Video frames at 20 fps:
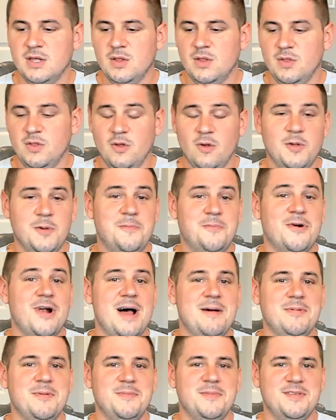The only
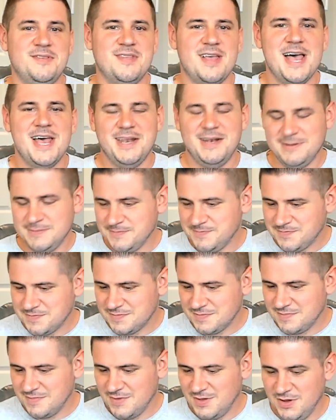problem is that
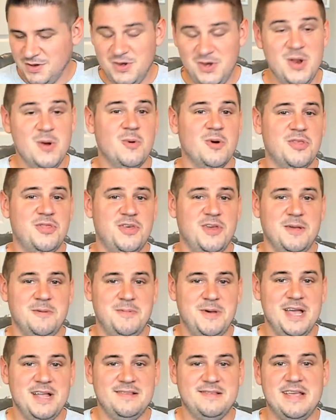newer
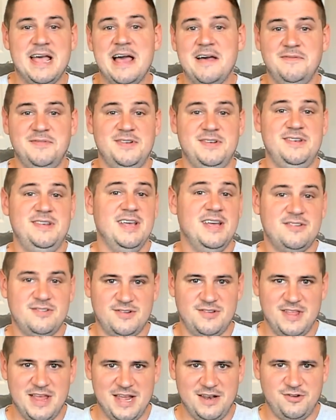ThinkPads have
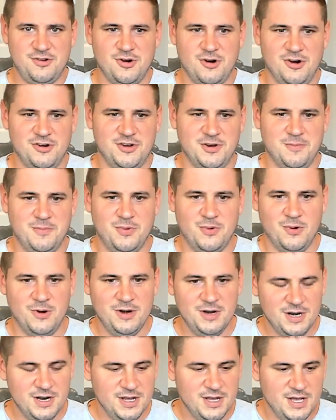ditched that charging
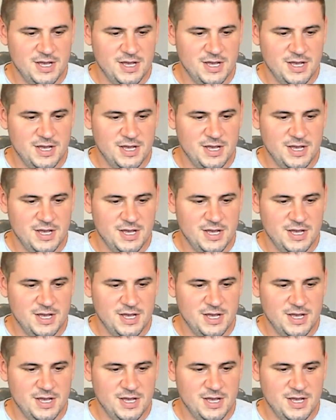port,